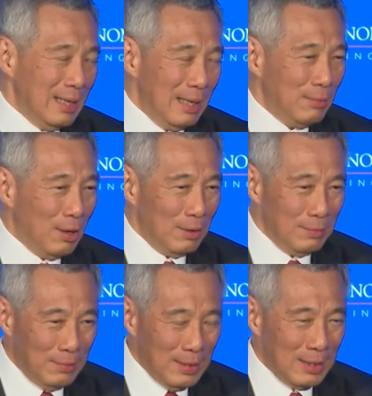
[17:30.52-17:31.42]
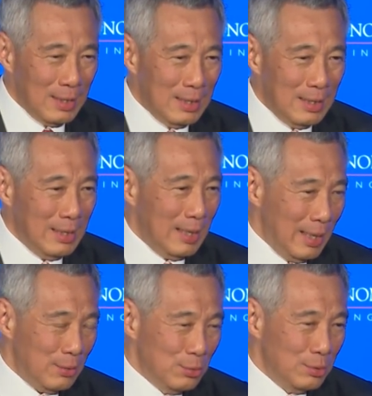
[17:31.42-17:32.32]
They've gone further in
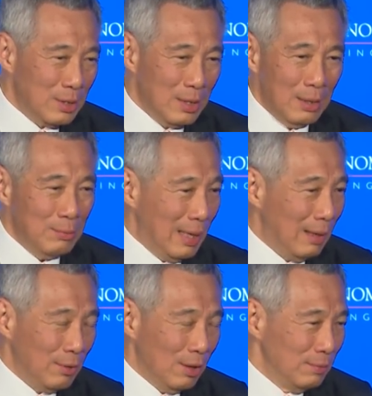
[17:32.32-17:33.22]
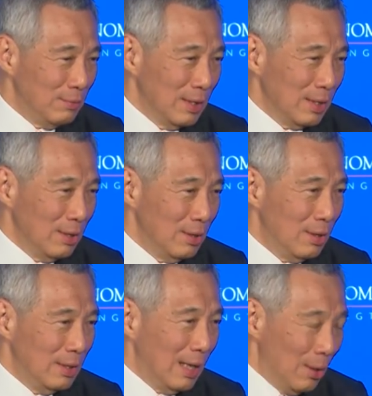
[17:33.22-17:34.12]
their route and we have gone further
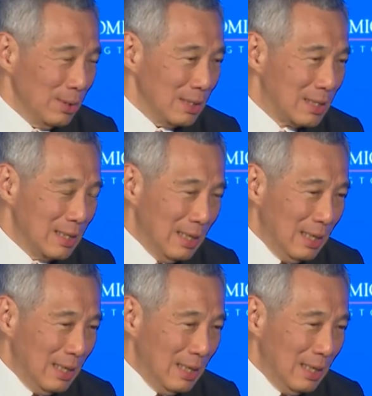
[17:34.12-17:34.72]
on ours.